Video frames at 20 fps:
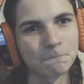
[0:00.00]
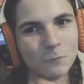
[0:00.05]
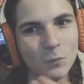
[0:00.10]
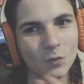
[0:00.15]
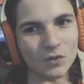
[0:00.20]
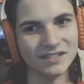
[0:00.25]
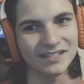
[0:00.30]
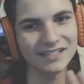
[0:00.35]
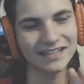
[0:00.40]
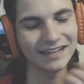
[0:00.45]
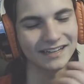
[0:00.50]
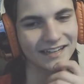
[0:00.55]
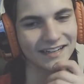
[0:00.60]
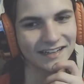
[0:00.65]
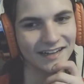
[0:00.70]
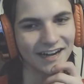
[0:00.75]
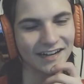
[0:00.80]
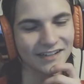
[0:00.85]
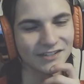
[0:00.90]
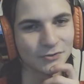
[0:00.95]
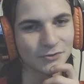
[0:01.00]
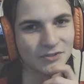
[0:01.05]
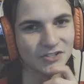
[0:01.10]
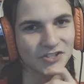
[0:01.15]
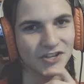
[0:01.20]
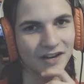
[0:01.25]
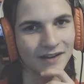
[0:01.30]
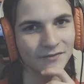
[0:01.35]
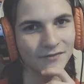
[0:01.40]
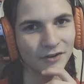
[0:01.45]
once again, can kind of do its
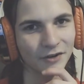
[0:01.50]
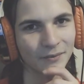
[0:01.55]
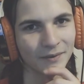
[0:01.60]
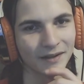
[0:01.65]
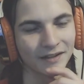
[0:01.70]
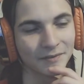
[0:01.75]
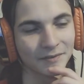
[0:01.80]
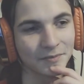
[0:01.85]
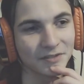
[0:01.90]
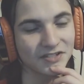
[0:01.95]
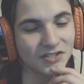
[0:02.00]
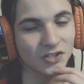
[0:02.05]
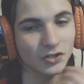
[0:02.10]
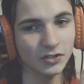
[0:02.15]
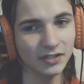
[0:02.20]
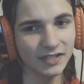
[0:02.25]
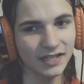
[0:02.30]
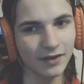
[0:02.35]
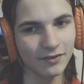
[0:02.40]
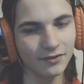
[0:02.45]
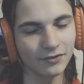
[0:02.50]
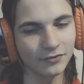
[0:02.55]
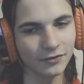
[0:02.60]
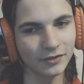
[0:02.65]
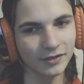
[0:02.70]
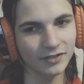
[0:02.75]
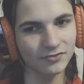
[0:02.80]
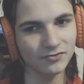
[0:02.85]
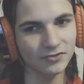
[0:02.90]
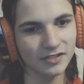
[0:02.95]
job very well. But it's a good counter for
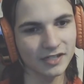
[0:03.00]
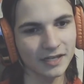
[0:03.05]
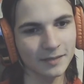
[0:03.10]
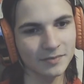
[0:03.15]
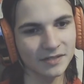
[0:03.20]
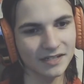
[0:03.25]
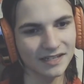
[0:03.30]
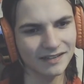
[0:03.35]
electric types.